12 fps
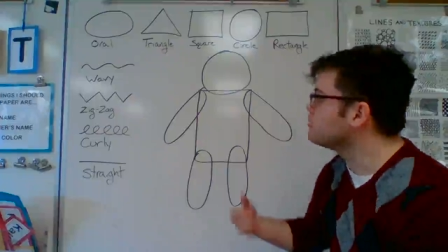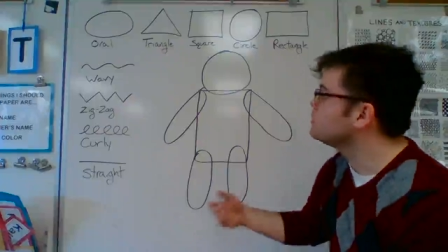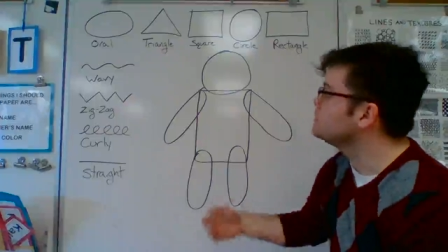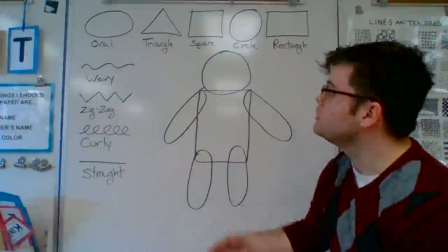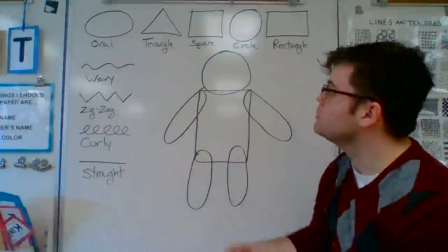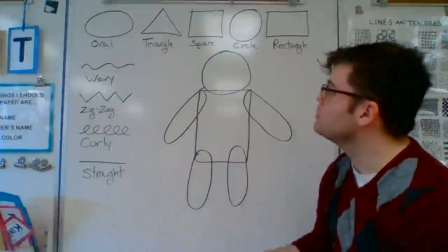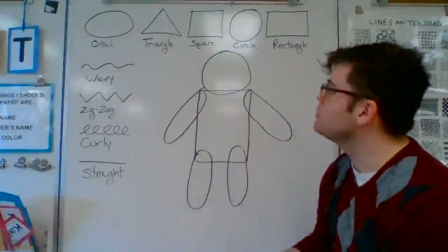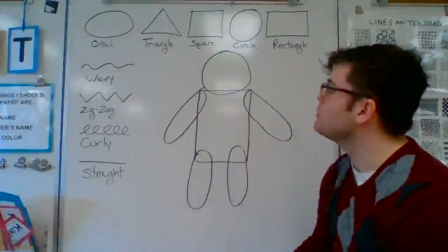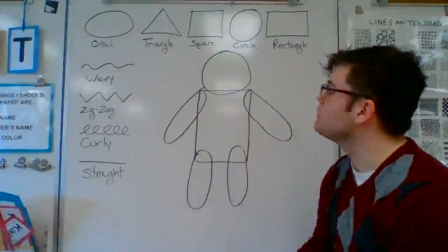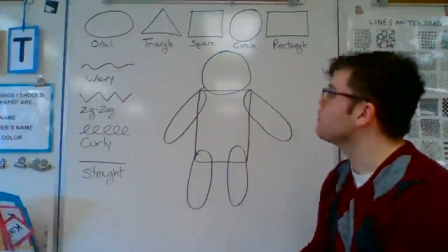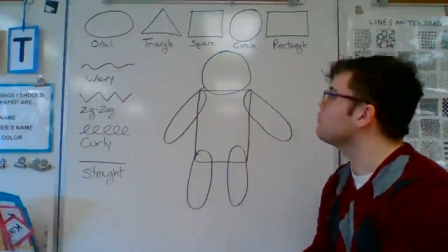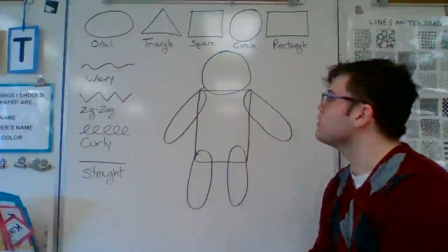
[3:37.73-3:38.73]
Now,
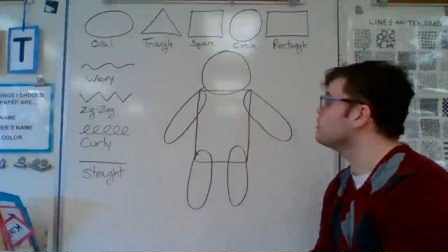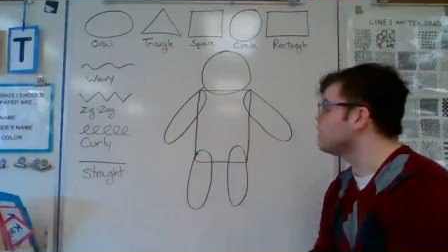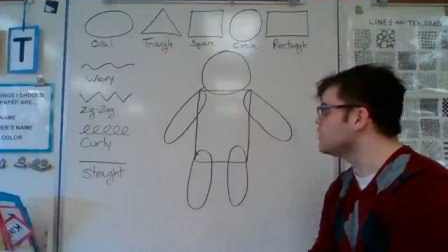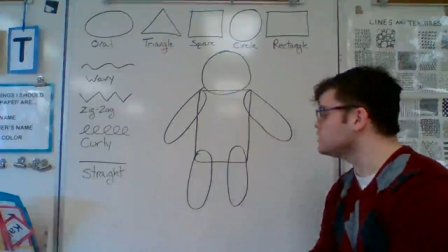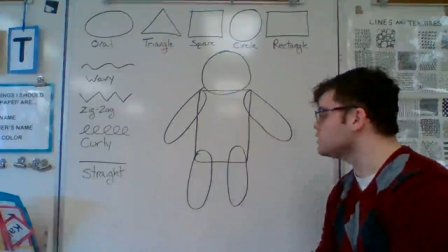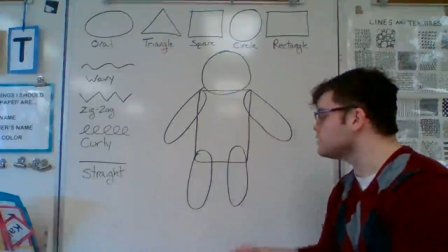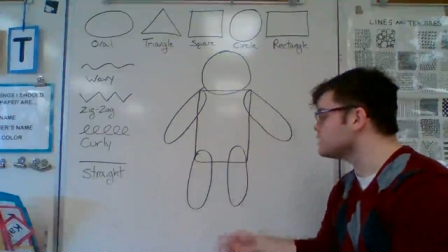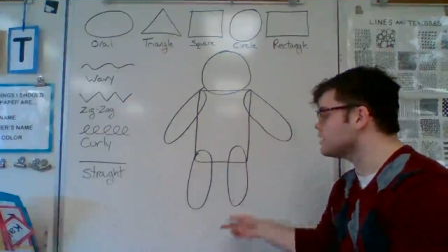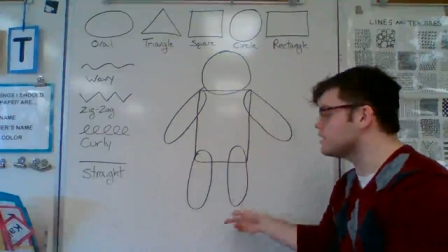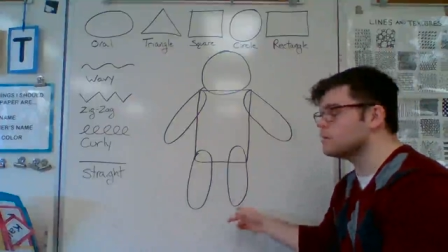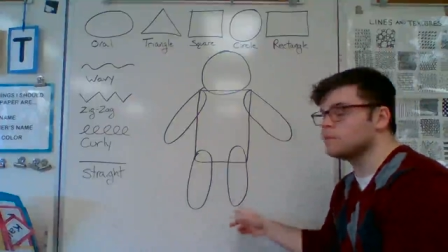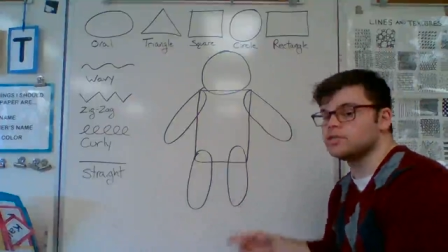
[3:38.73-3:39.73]
what I could do
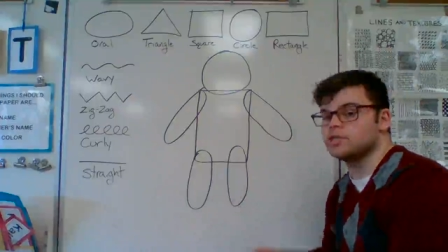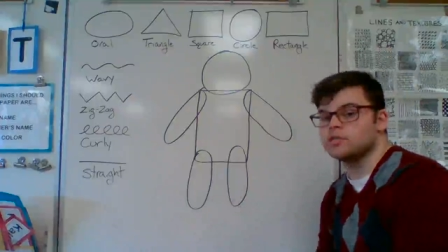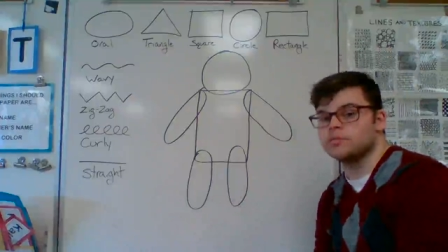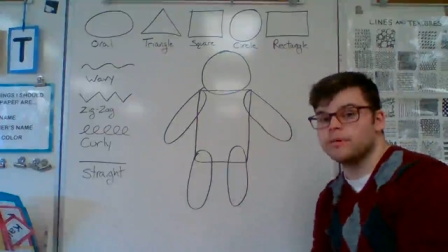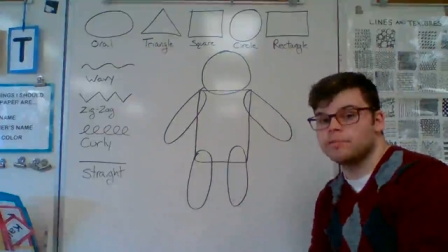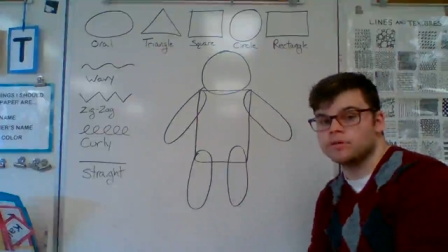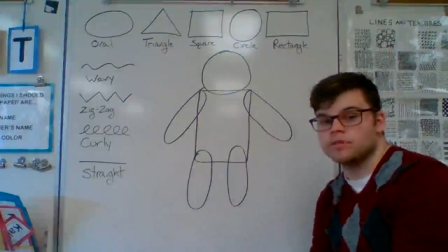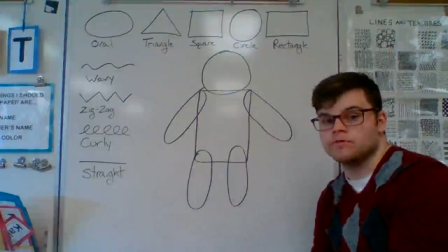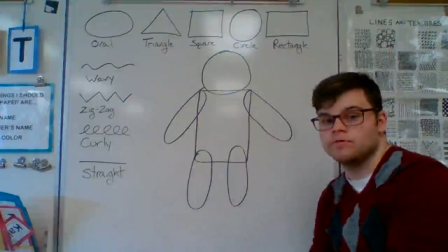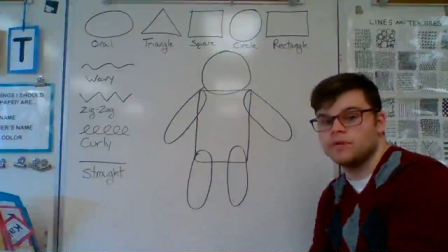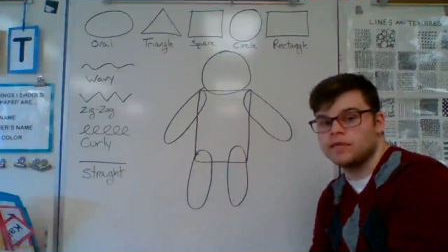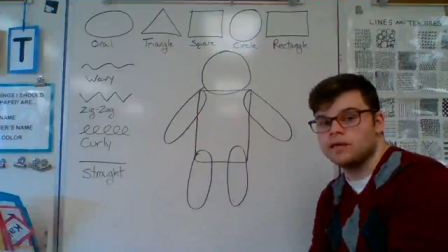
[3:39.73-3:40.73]
if I really want to is I
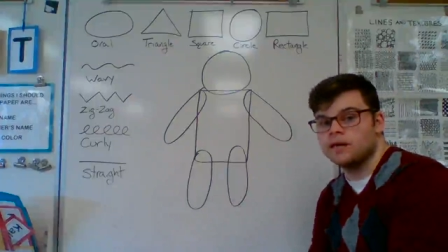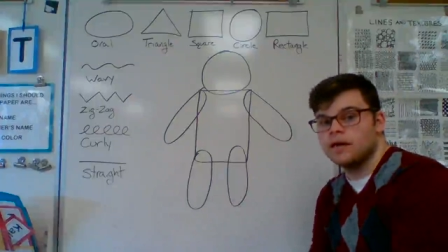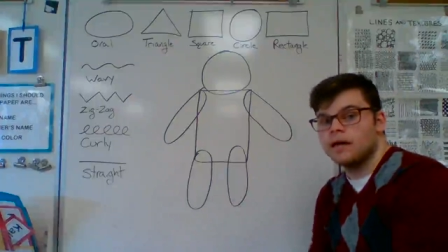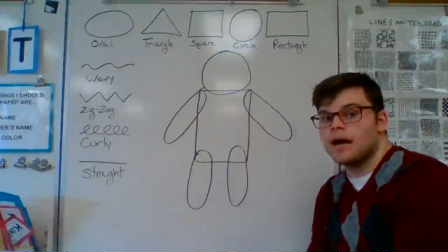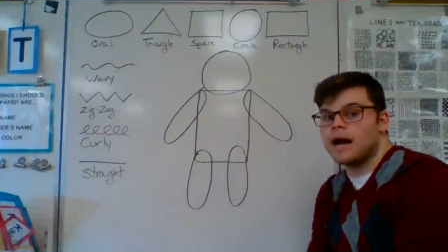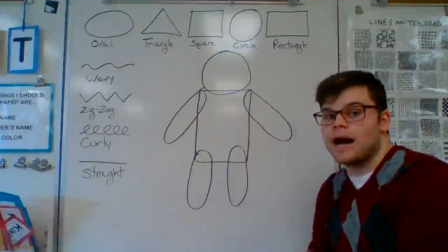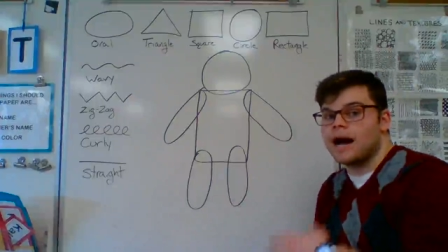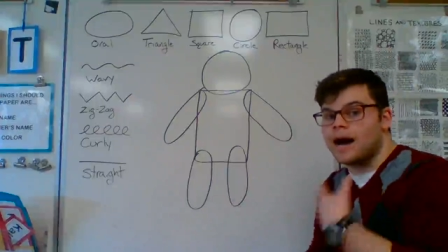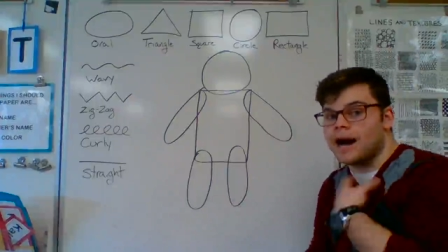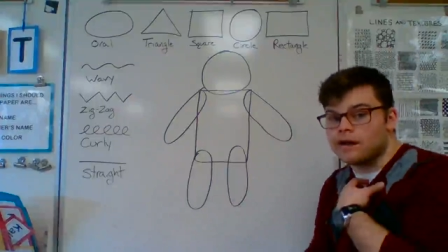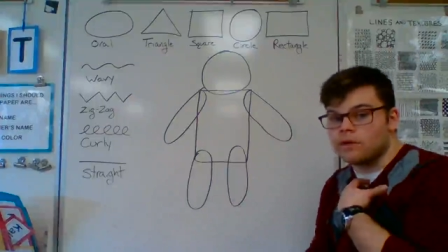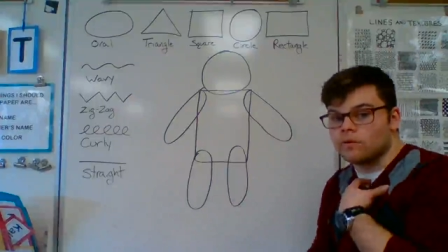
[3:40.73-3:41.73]
could give my gingerbread person
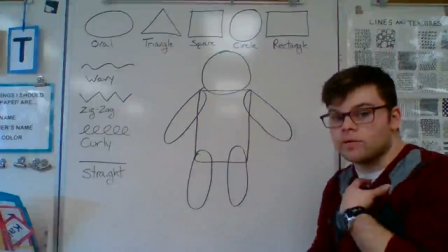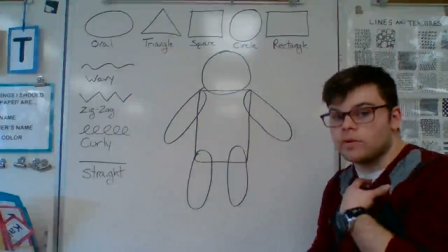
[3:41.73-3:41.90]
feet.